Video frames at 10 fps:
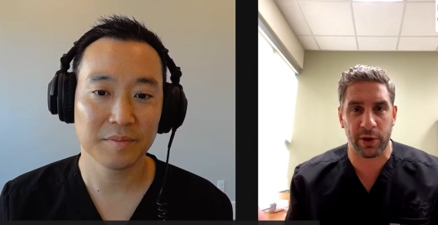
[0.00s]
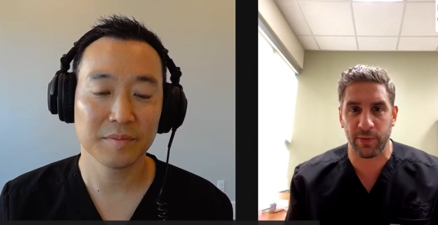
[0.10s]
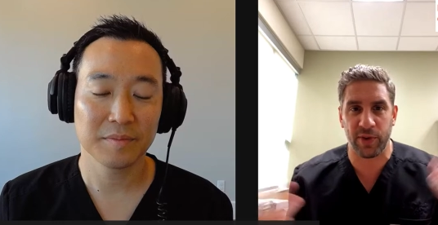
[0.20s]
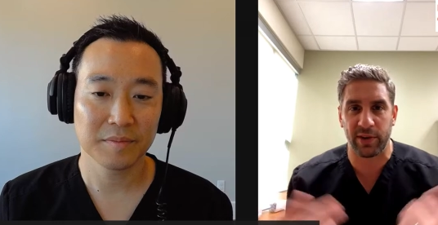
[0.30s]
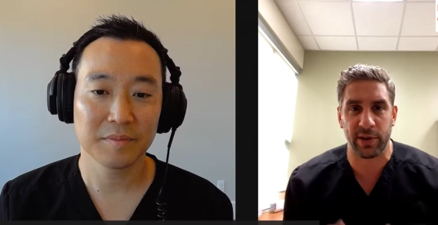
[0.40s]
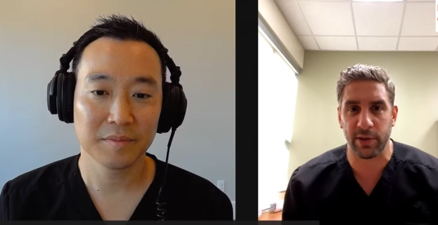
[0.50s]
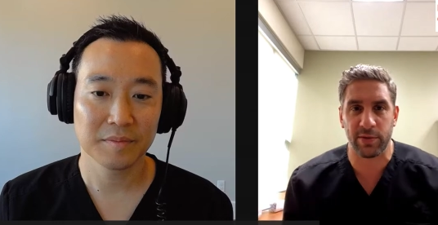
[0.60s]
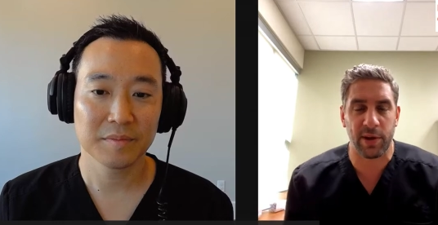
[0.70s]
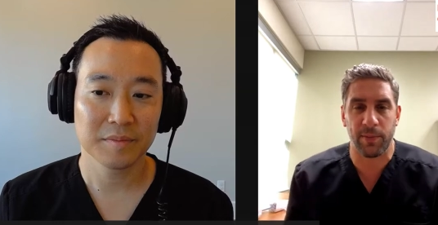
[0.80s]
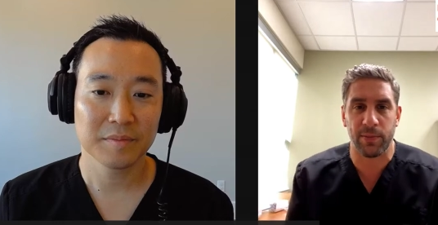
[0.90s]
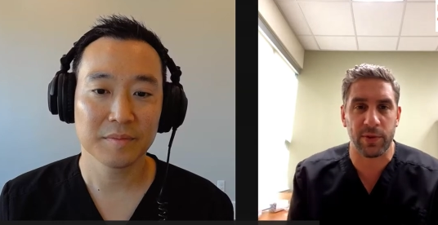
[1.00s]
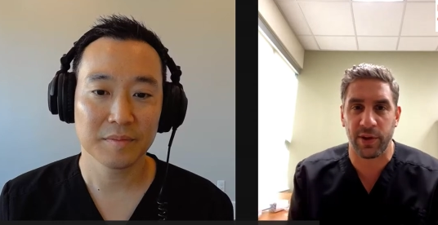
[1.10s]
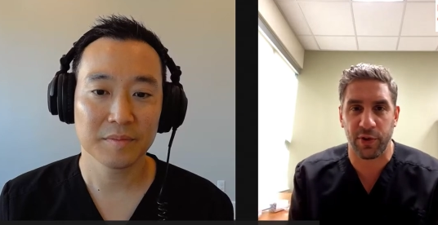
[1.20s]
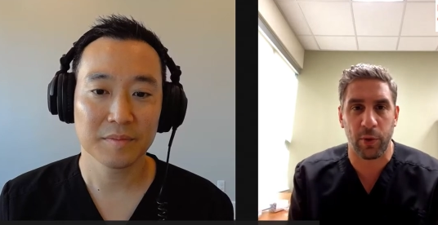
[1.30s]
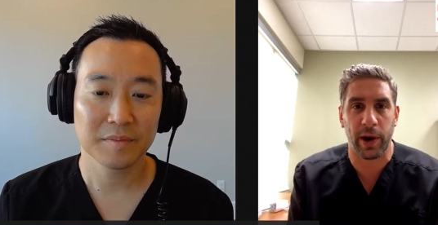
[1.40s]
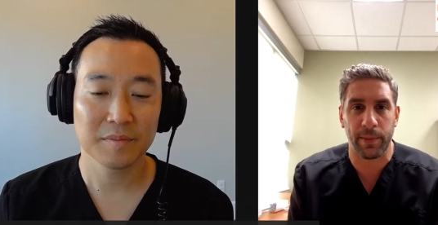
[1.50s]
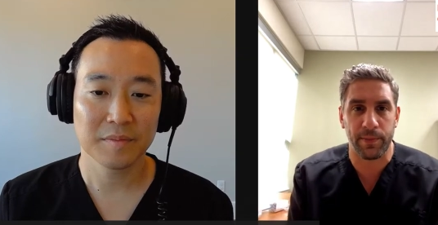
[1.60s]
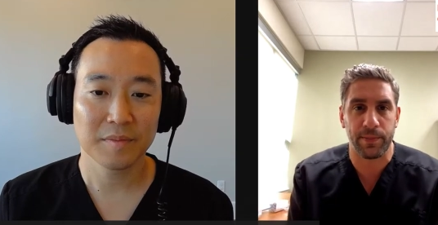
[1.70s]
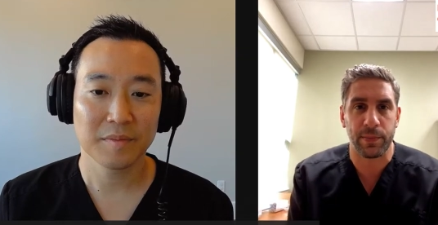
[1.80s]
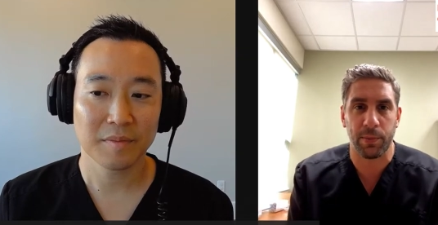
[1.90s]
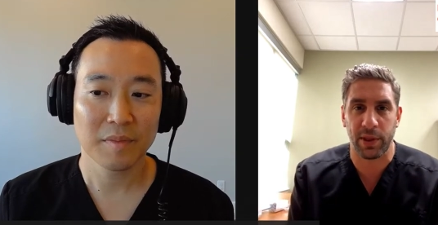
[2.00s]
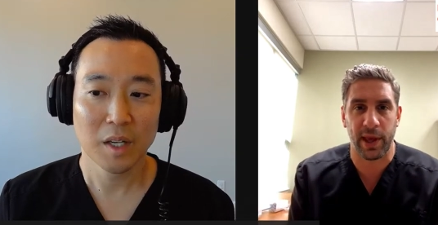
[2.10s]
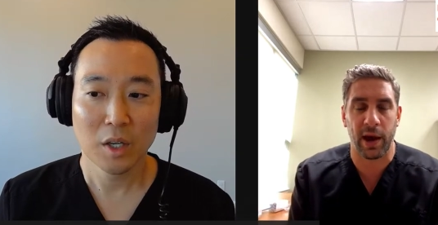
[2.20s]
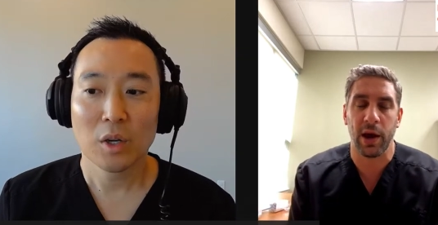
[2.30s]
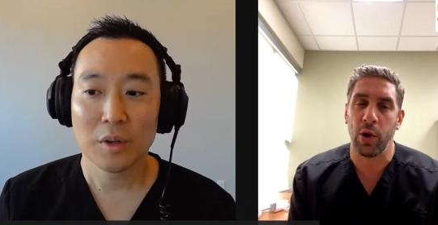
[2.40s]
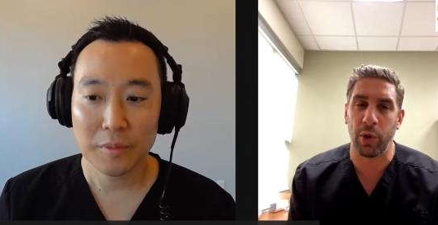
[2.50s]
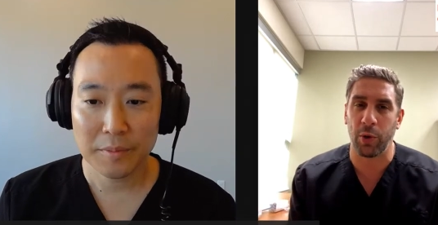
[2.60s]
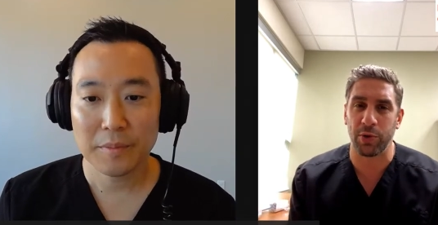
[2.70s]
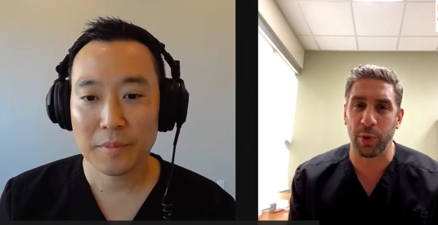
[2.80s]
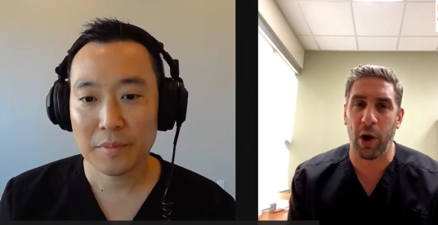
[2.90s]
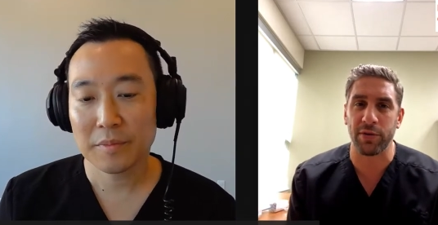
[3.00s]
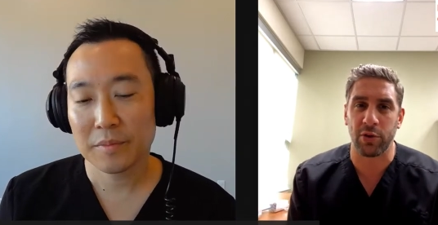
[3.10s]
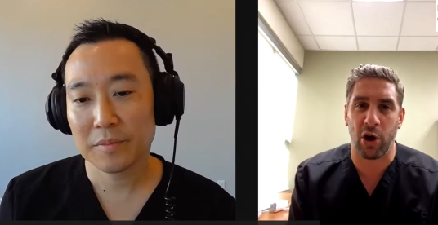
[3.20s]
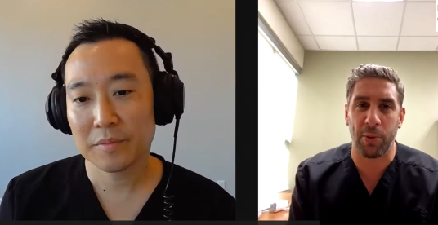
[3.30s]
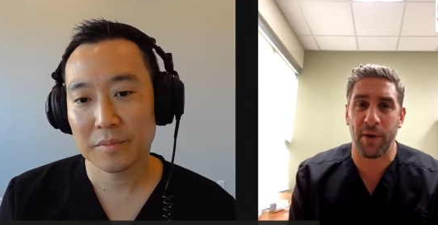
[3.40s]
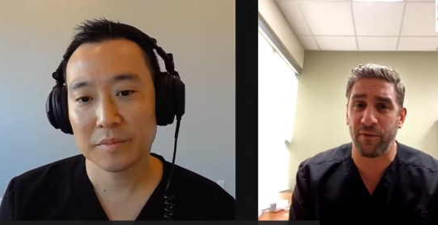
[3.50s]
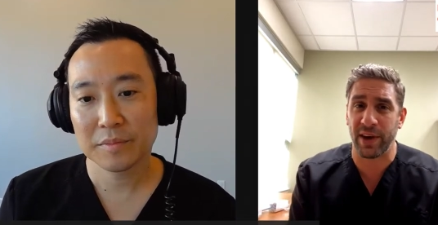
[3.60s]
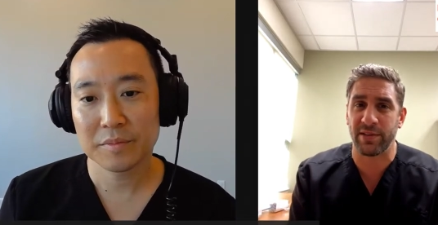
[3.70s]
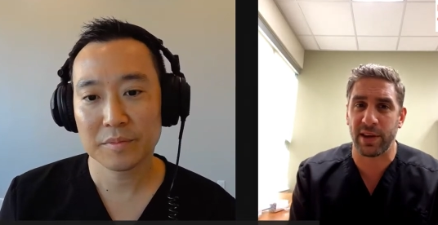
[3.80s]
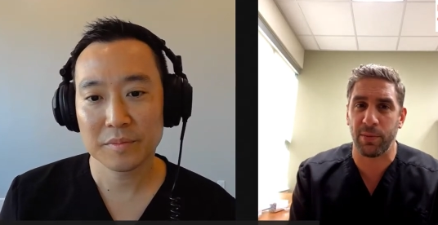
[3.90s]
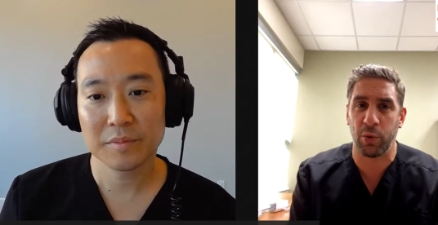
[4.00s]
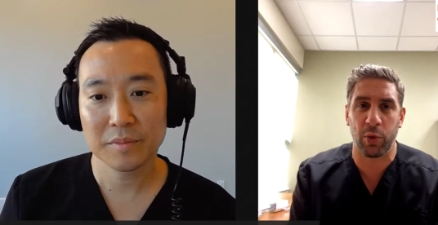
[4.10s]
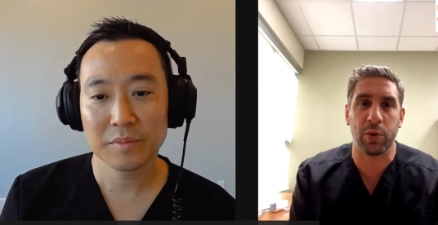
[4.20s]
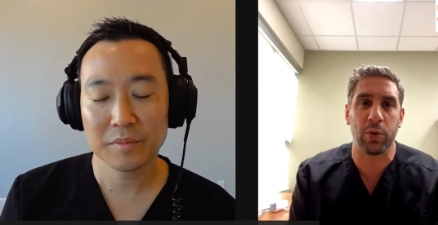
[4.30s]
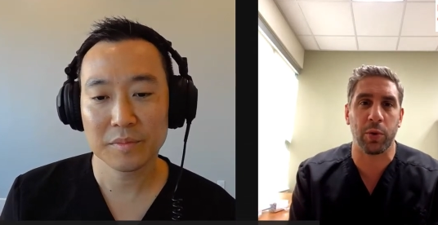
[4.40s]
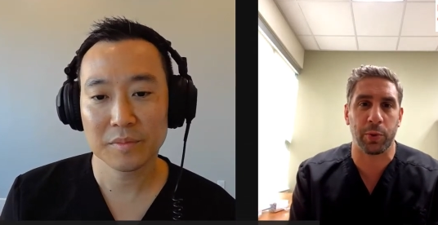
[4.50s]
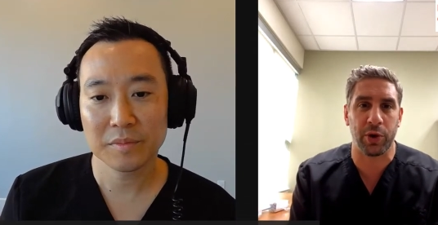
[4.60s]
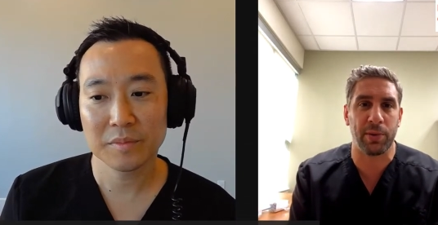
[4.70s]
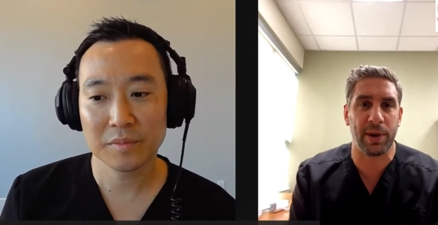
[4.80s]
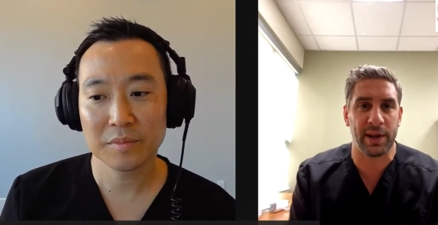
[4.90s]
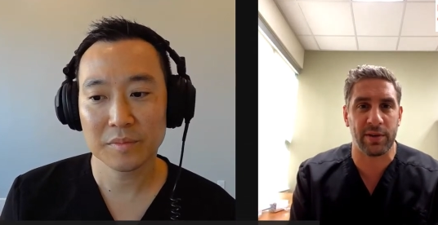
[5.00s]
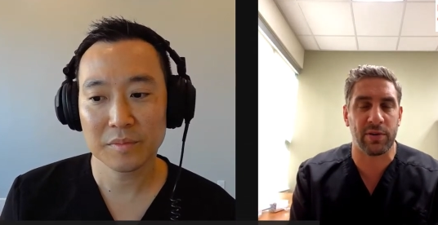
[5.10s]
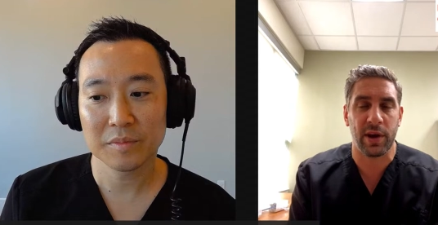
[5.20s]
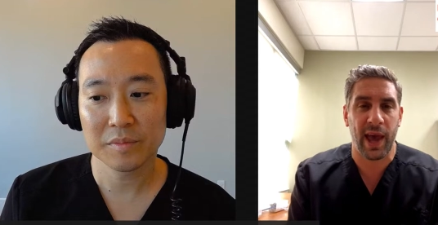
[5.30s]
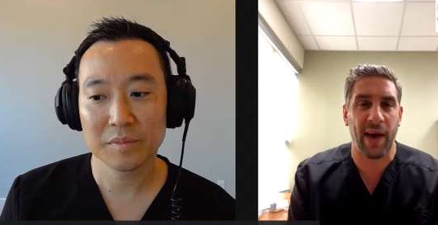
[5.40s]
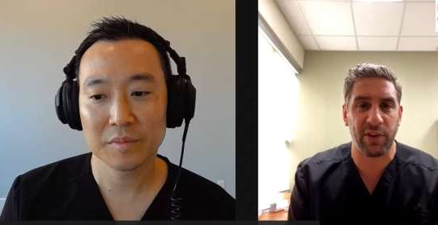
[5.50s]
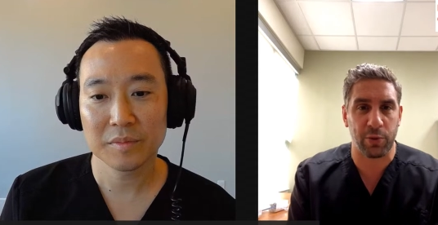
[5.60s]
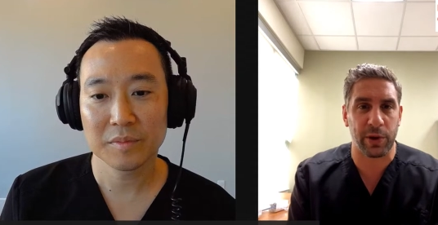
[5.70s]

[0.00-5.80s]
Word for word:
Speaker 1: there and fix it some different way. But yeah, we always we also talk about fixing, but what we, what we really mean is having to